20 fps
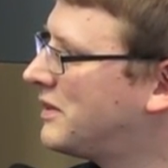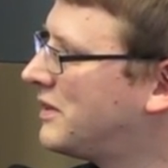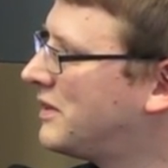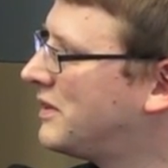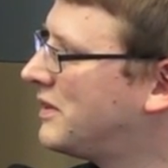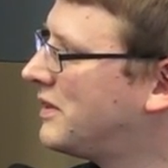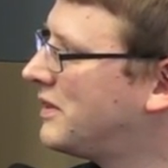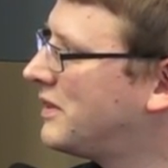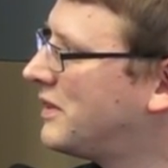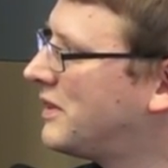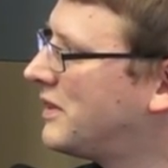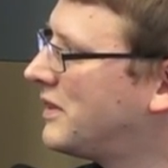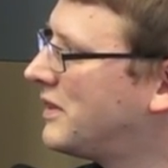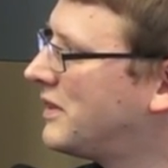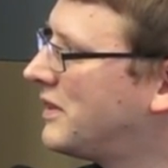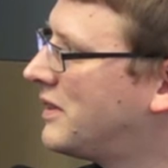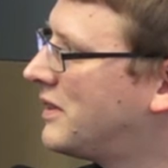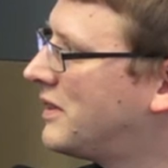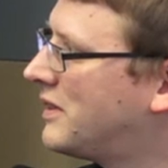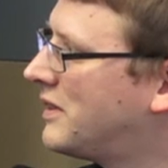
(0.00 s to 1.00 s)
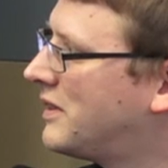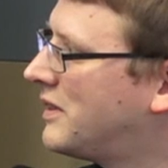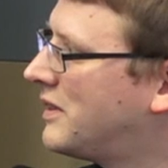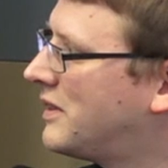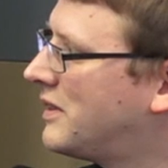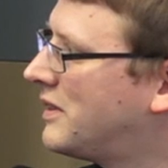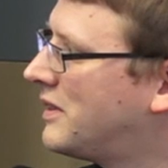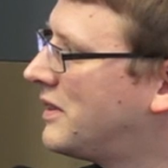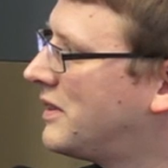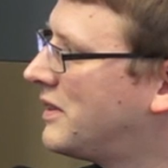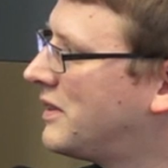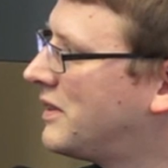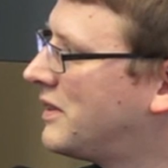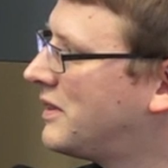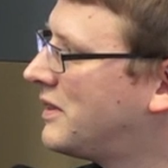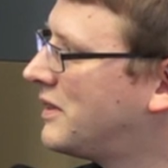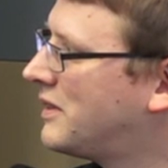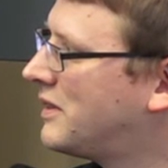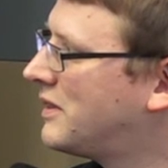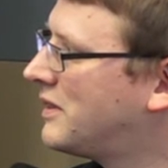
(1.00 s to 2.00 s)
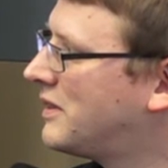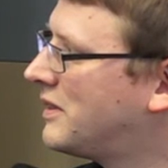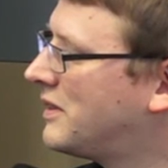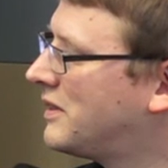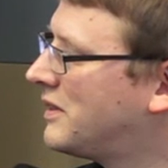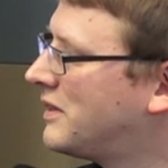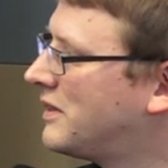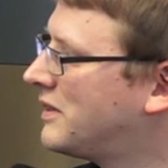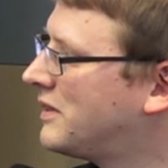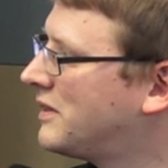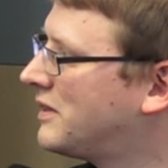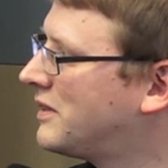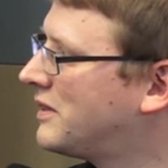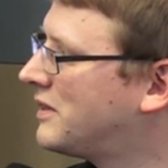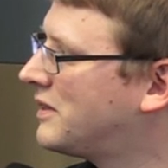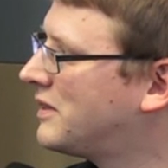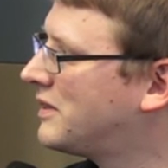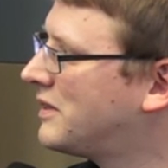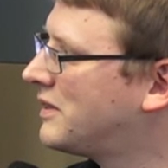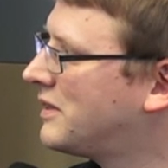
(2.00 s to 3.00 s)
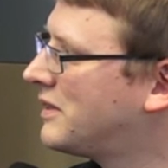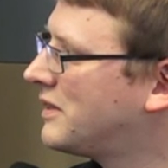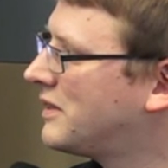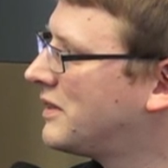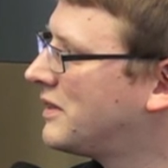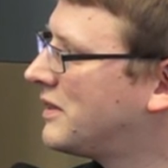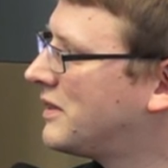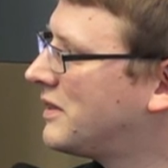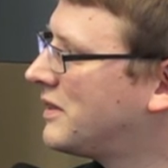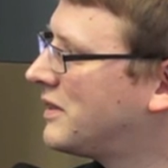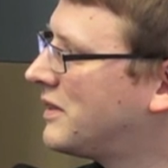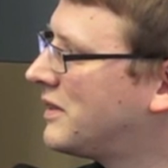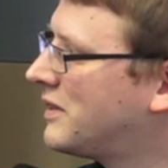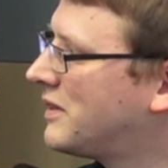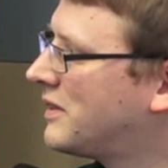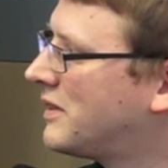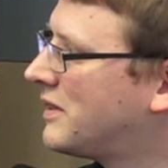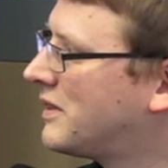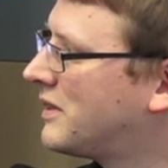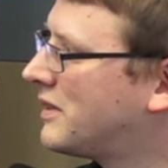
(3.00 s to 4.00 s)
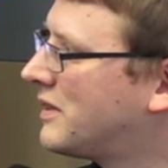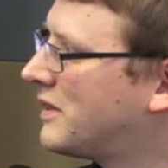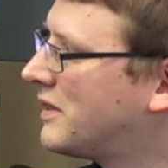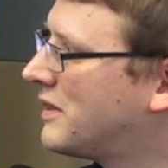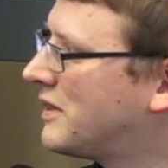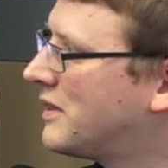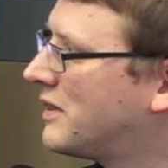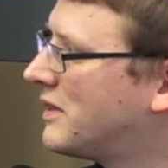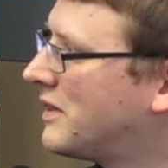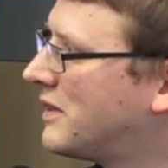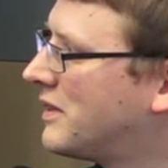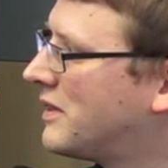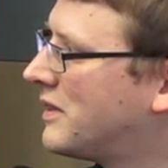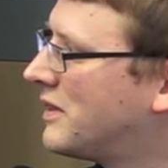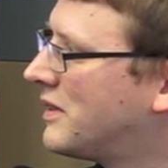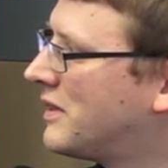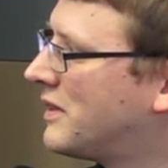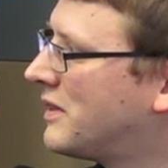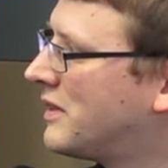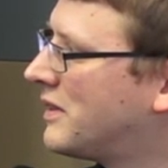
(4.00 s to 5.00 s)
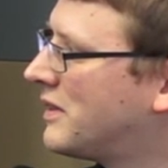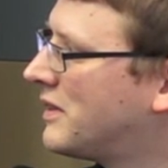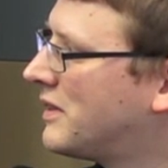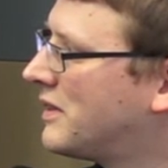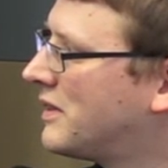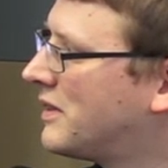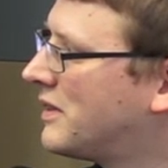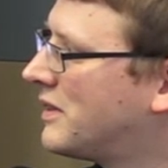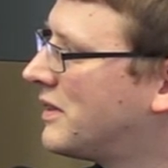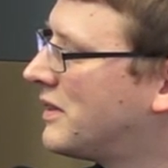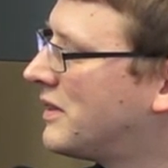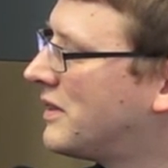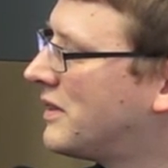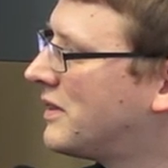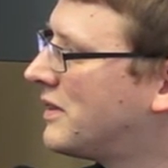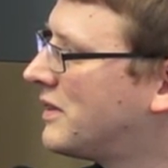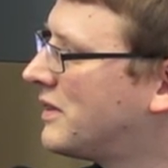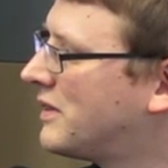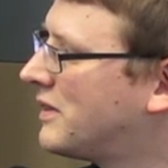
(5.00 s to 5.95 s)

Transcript: The person shown says nothing.